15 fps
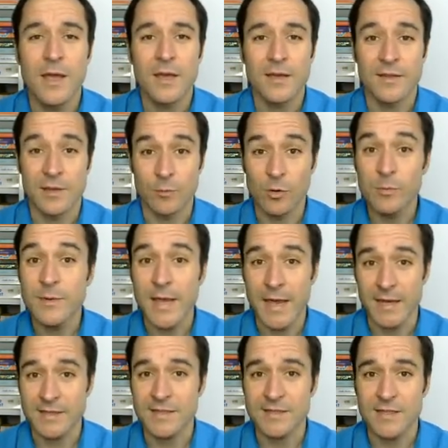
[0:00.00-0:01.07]
There will be
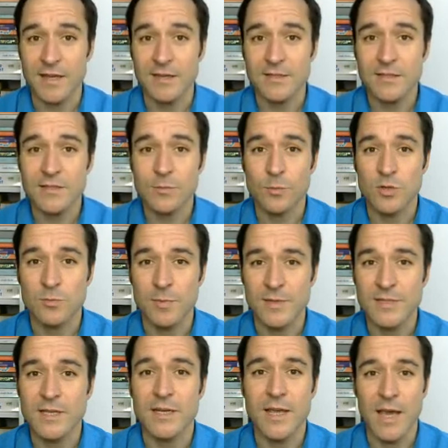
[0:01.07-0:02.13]
exercises, which
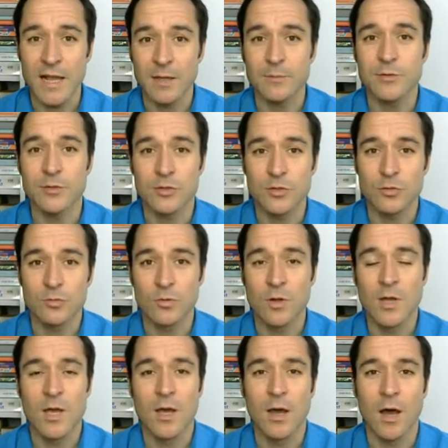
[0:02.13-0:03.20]
basically help you to
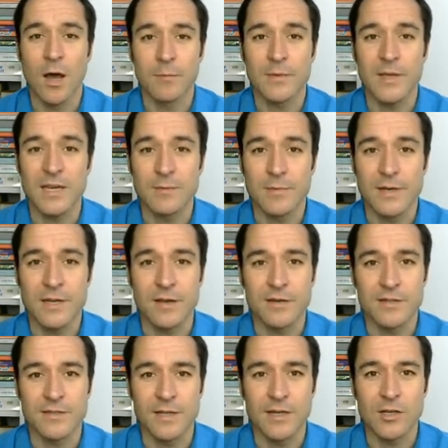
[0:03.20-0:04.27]
um, get a better
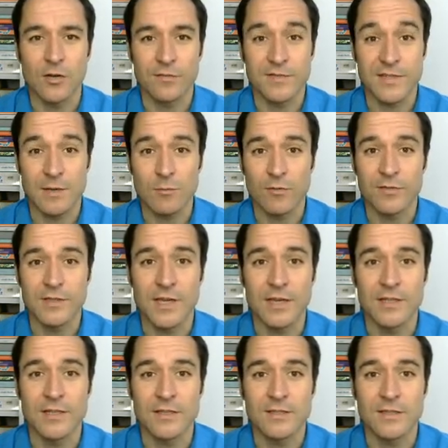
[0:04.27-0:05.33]
understanding of some of the
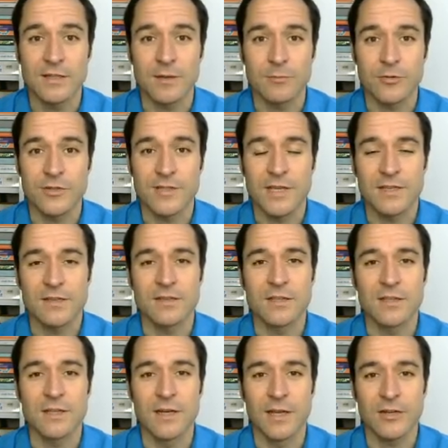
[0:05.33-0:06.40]
ideas that are presented in
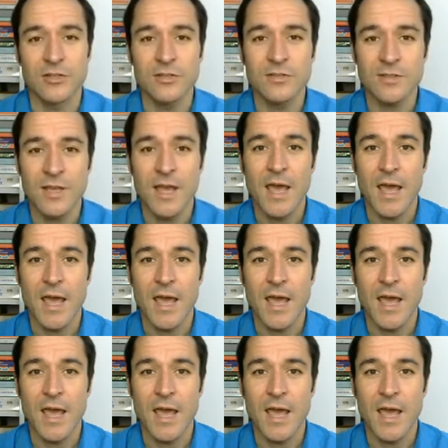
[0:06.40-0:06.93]
the lectures.